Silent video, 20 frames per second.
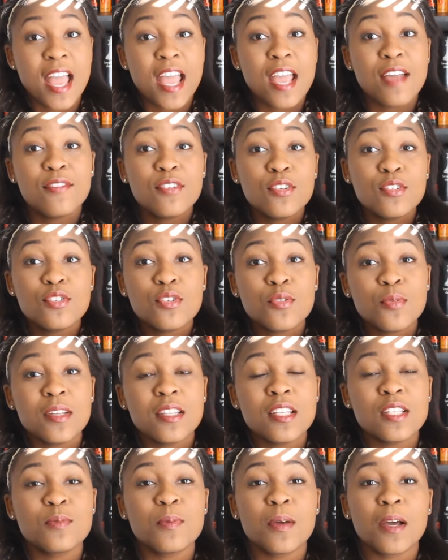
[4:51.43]
If you do read
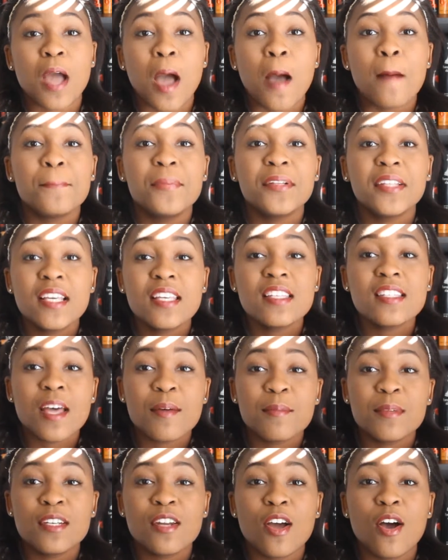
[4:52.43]
this book, please
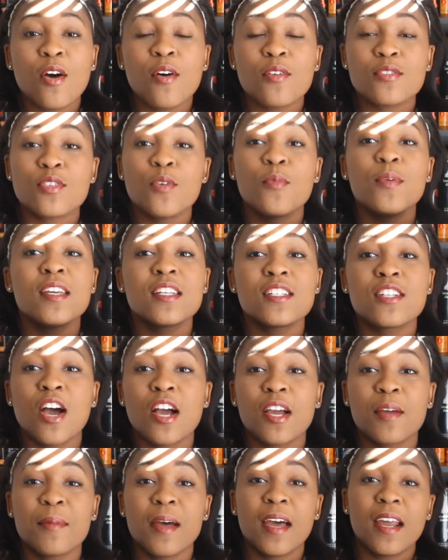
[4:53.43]
let me know so we can
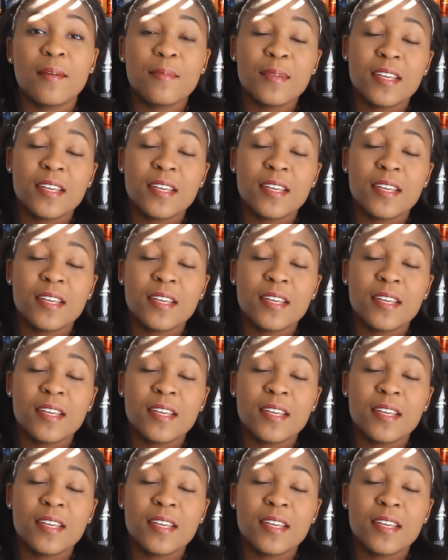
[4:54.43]
talk about it,